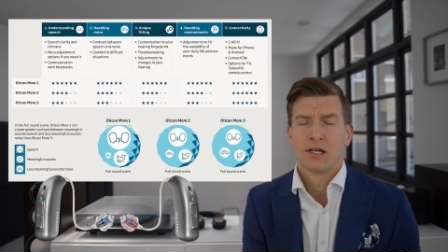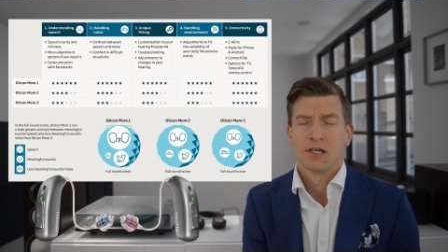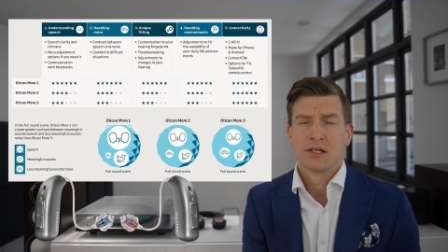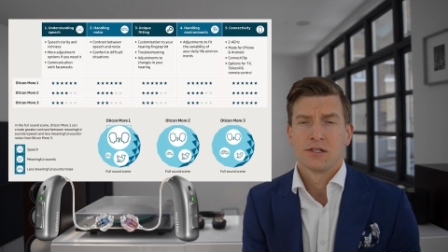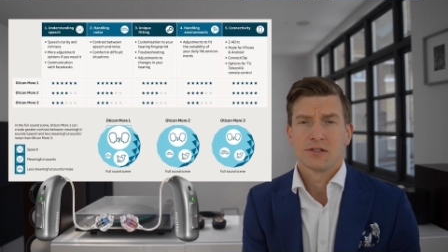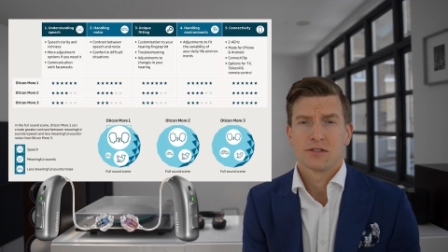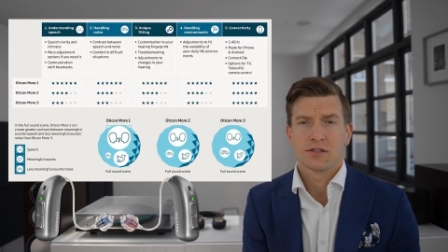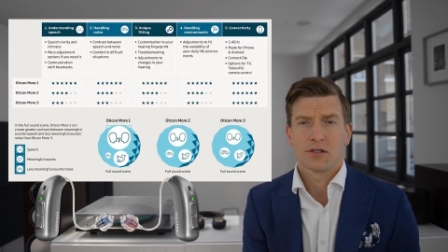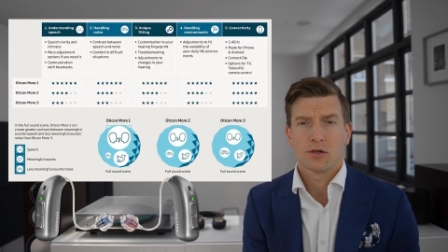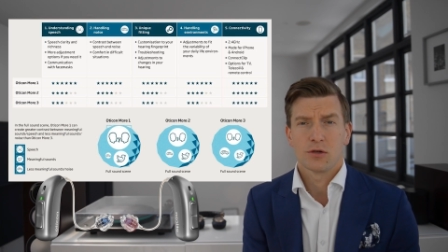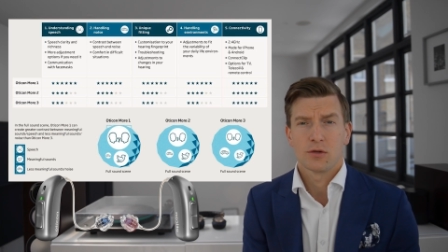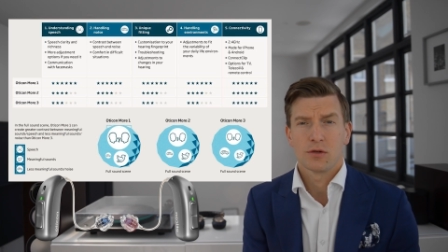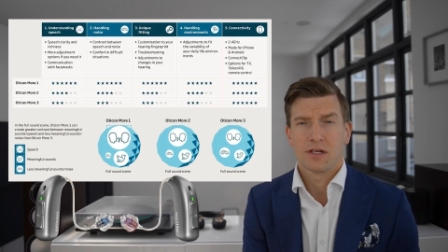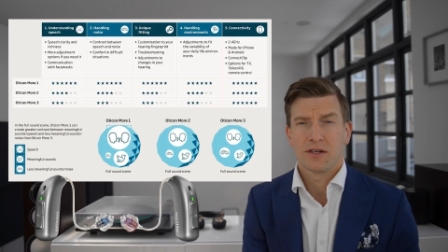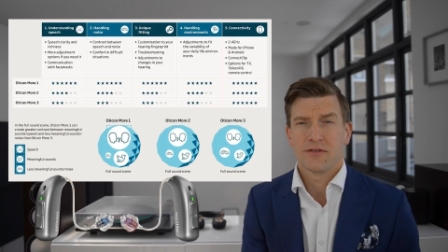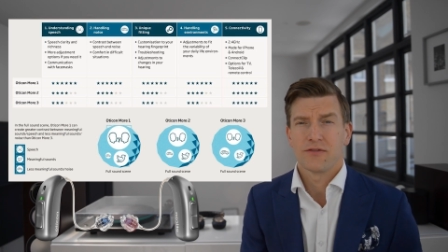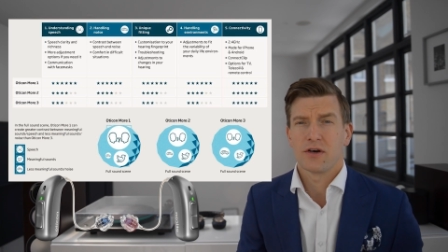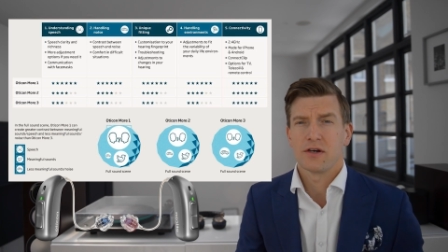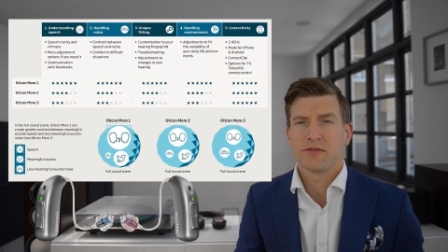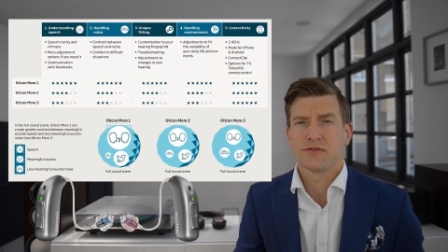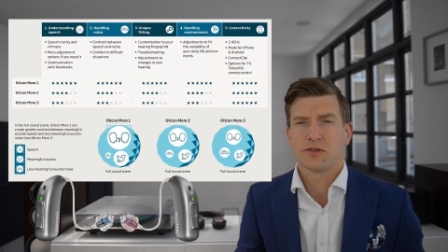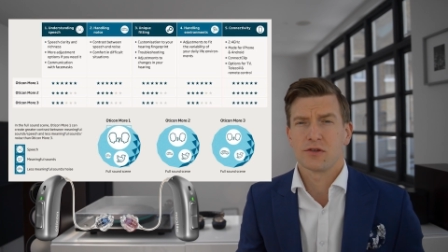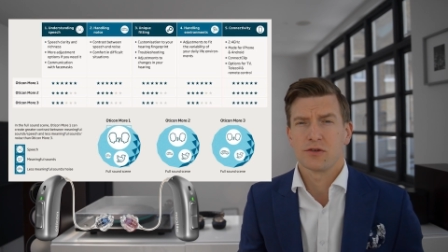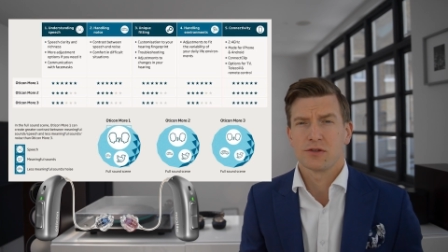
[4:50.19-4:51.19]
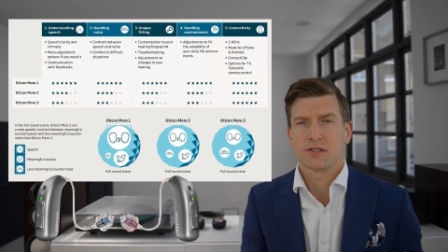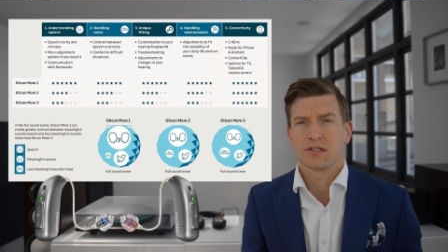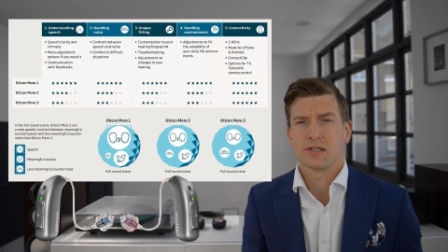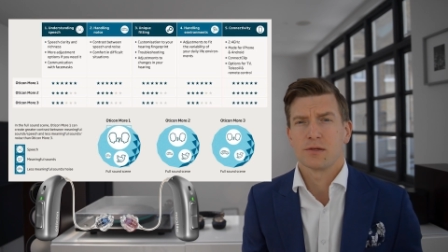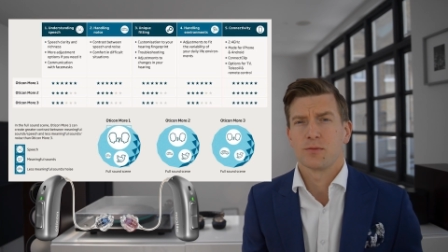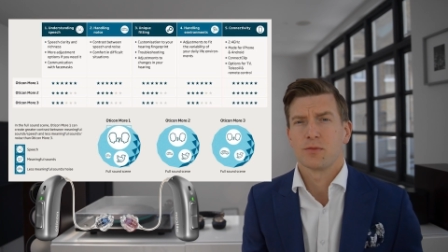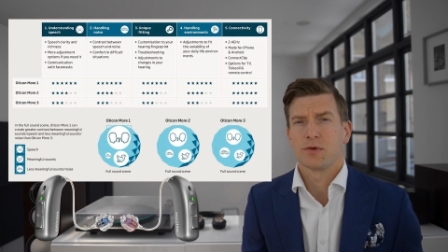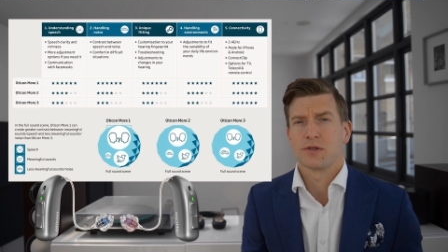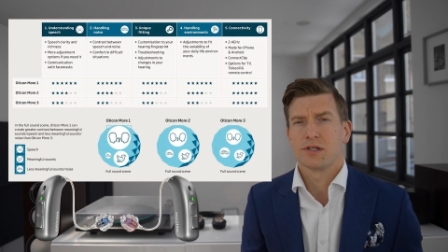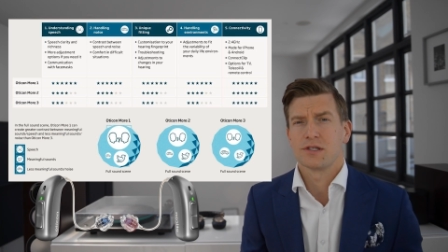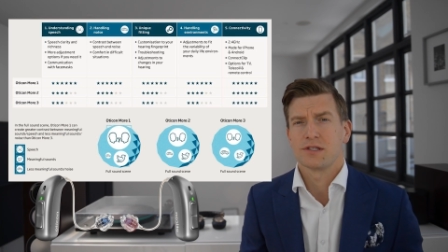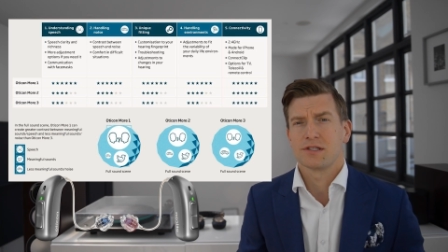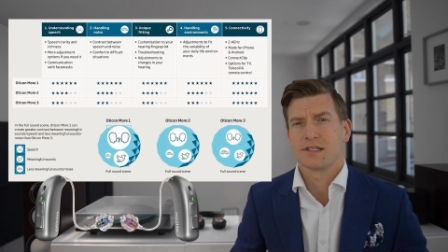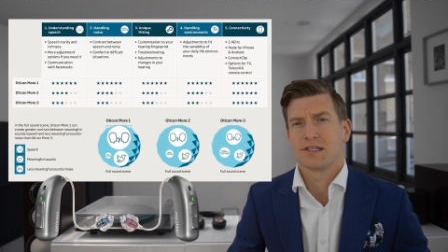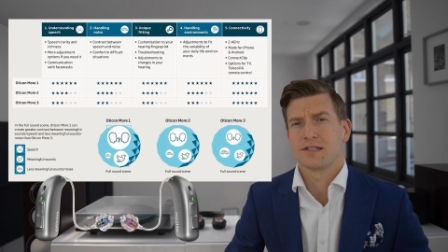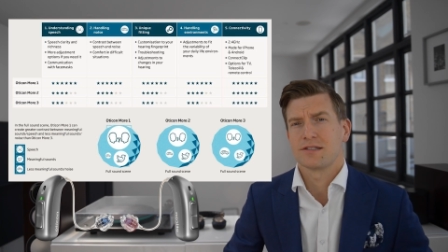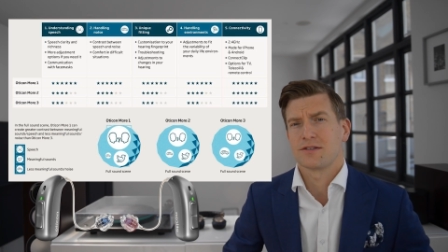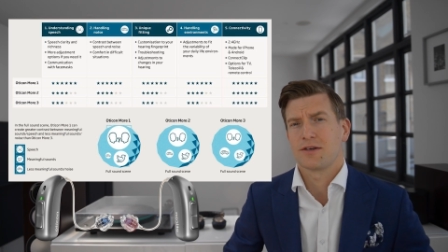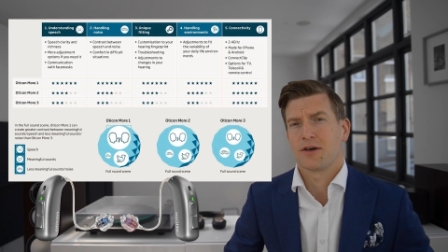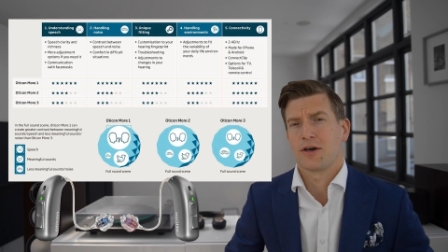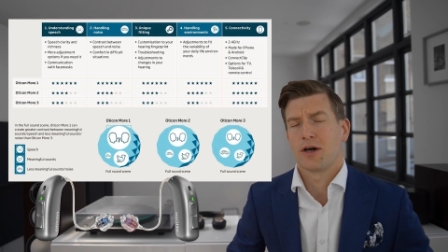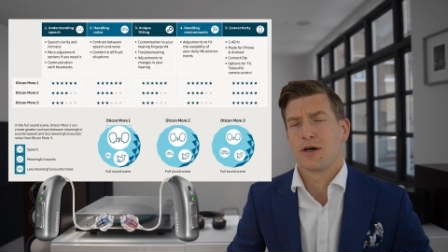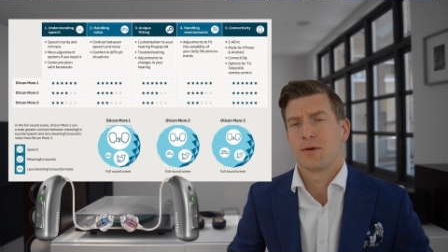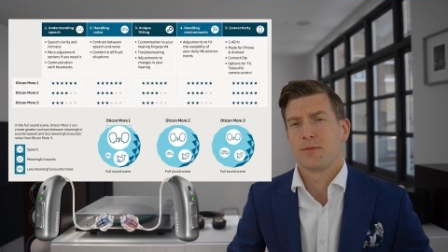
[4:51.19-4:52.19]
So if I've got someone that sits
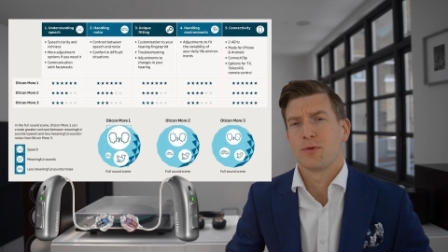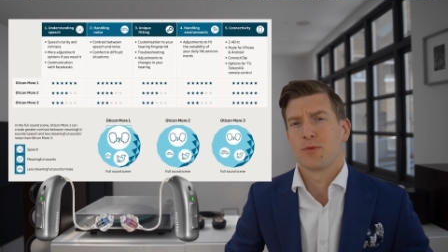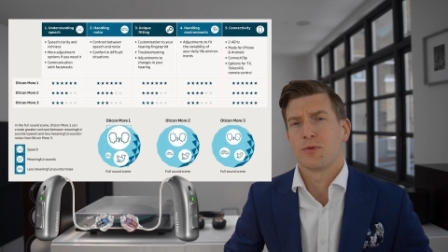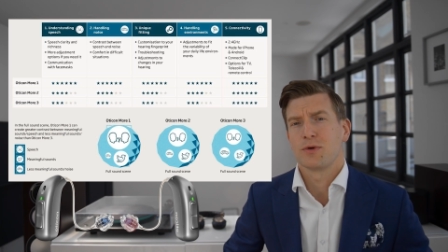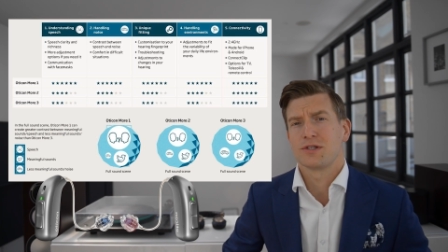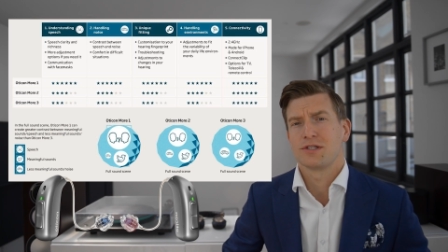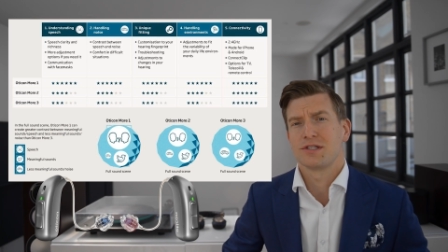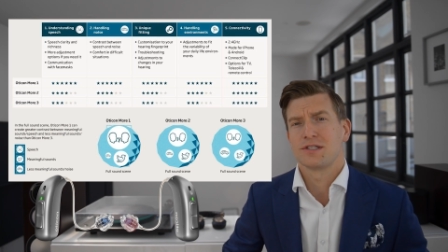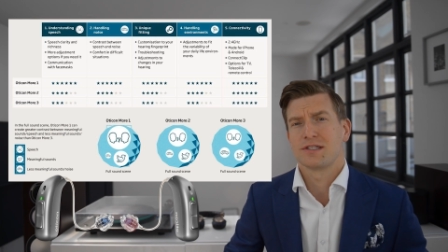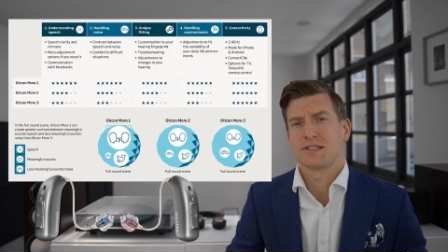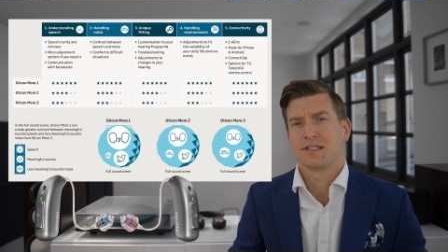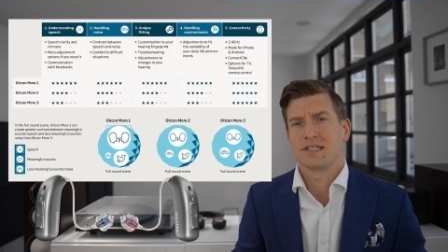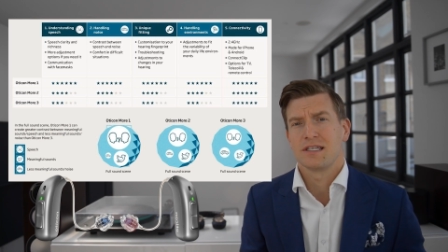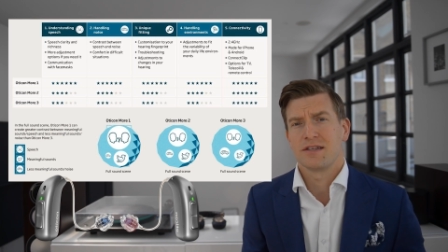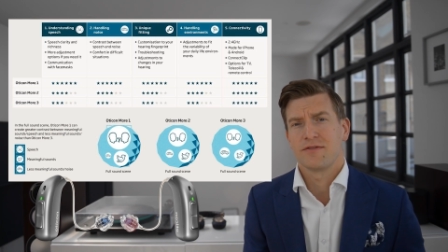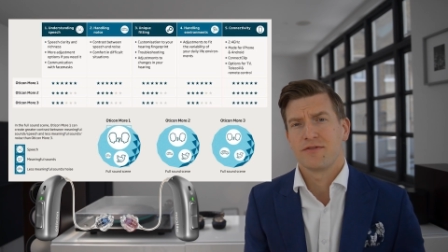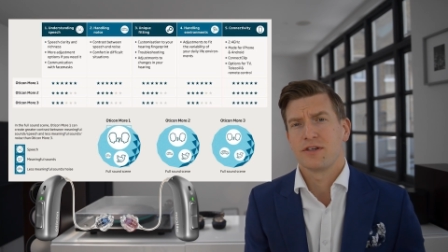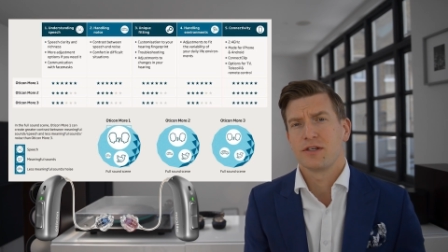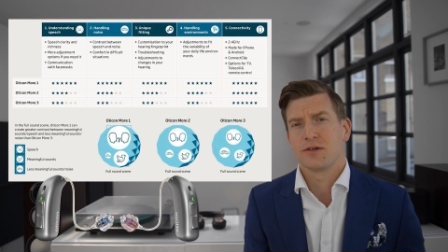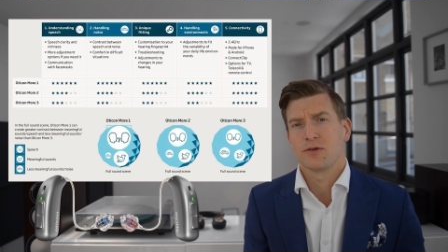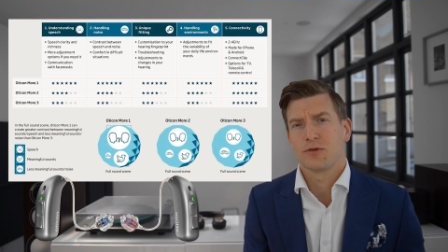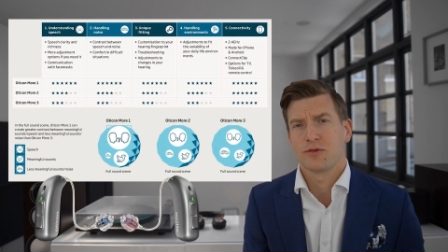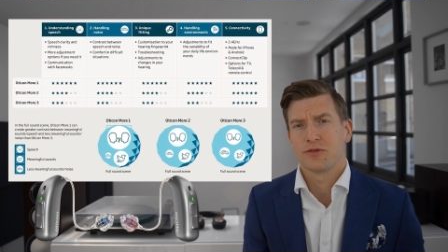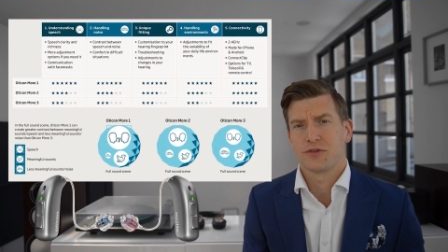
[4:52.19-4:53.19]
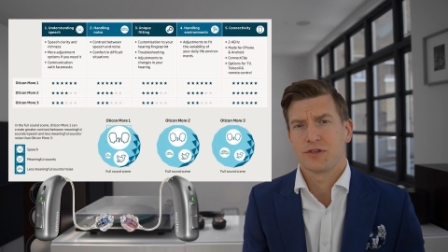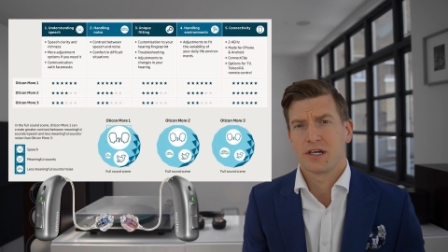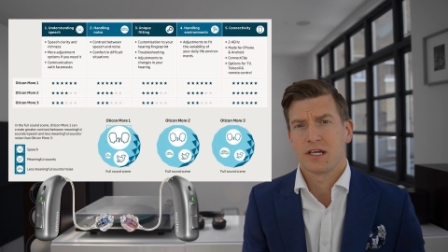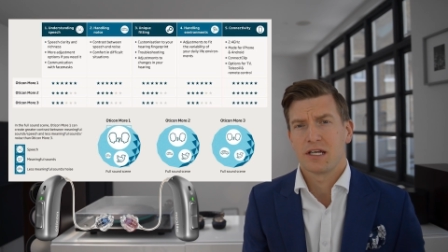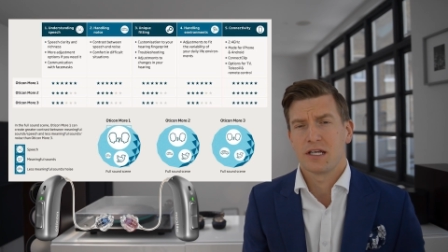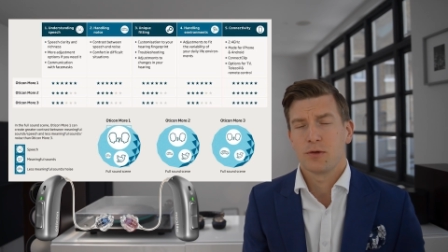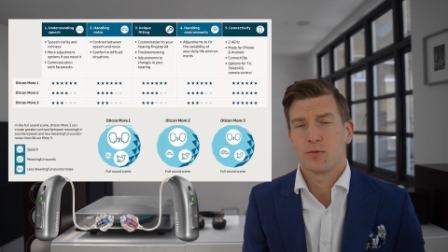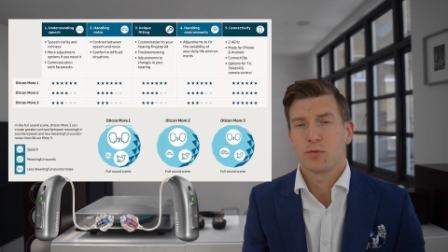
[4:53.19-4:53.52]
at home and watches TV all day,